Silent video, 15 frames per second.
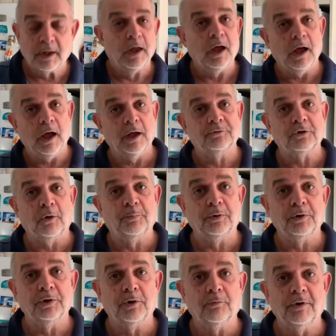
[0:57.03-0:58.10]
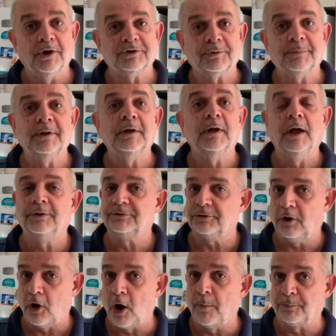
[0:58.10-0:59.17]
as I put in the recipe, it's
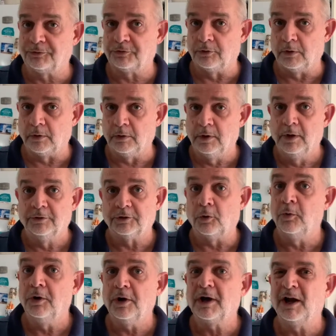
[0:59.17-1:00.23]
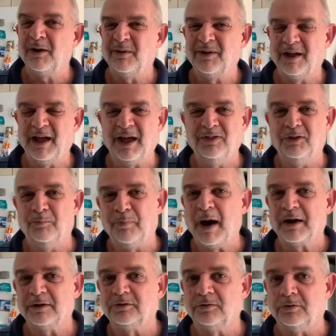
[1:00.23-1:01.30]
optional. So we're not going to add the
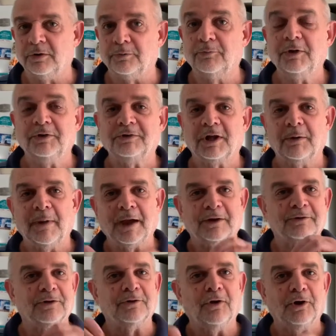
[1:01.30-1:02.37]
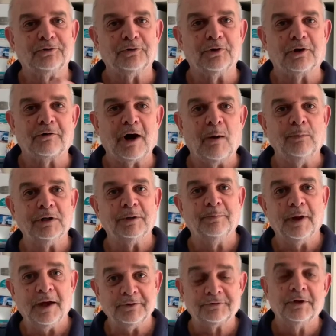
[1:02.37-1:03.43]
butter to it. We're just going to make it as a nice little crumbly
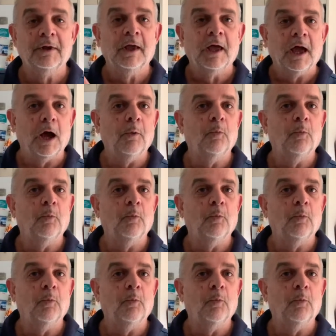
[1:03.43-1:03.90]
base. And